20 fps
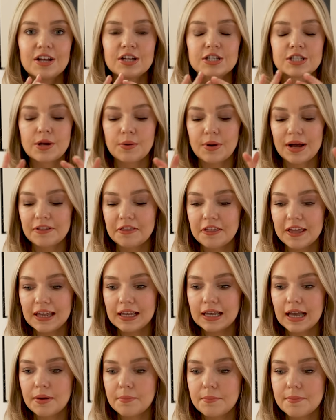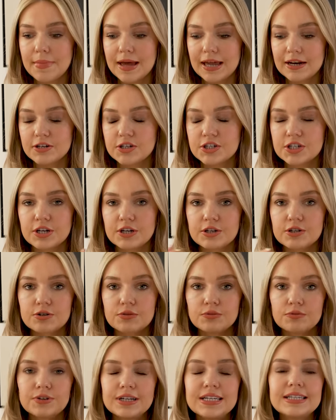So I think I
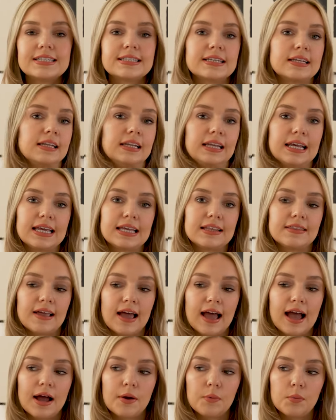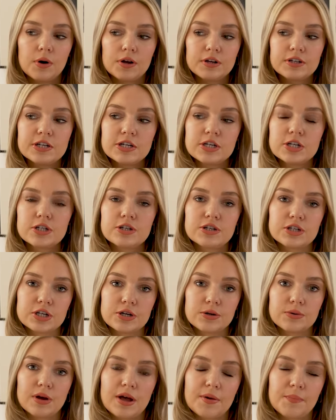mentioned recently that I wanted to
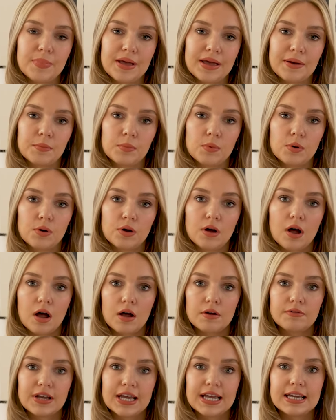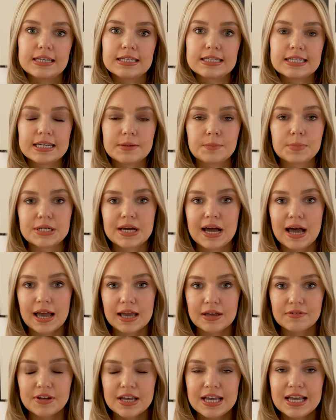do a bit more of a deep
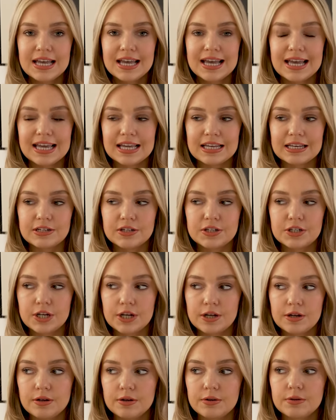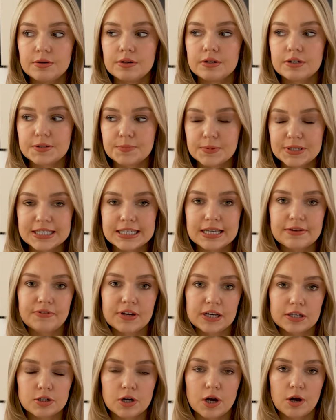dive into
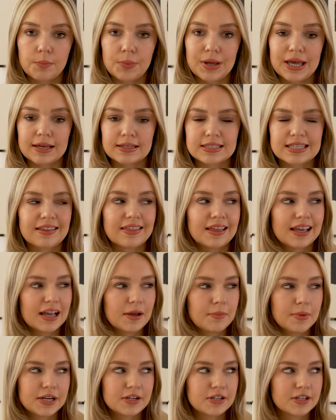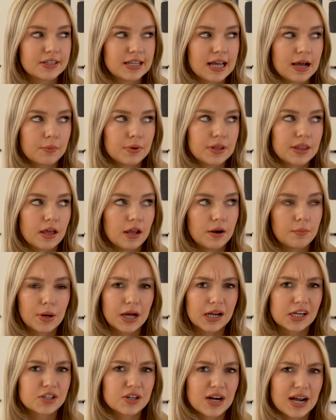specific topics. I think I mentioned that within
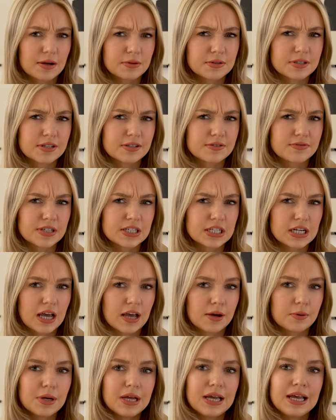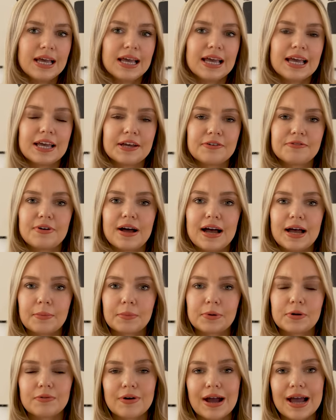my trousers video, if
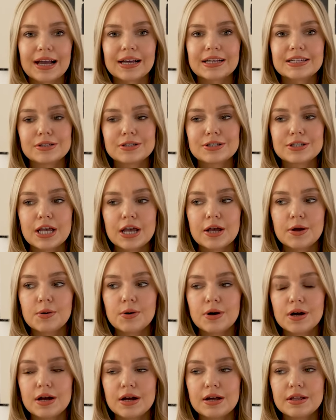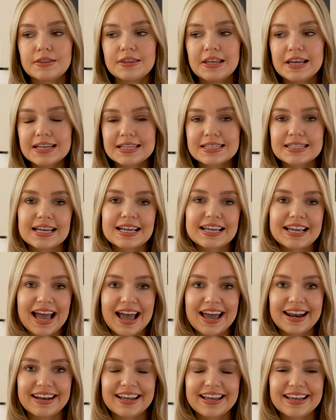I'm correct. So this
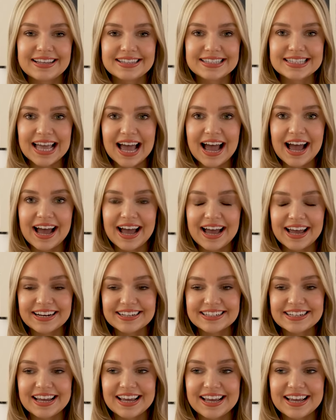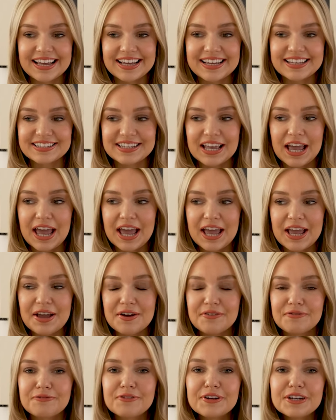again is that, and it is
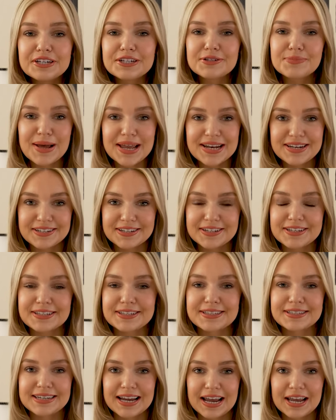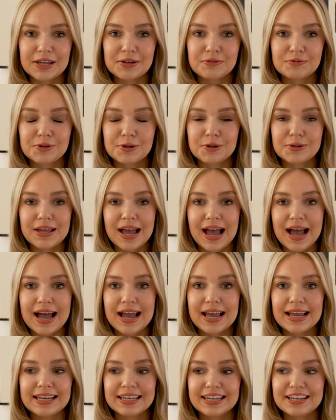a fundamental style rule that
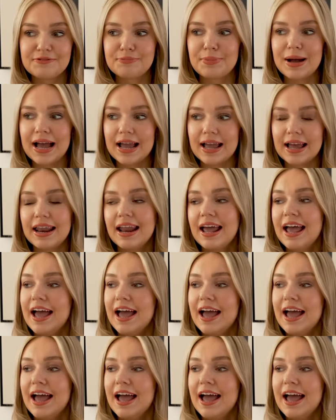I live by.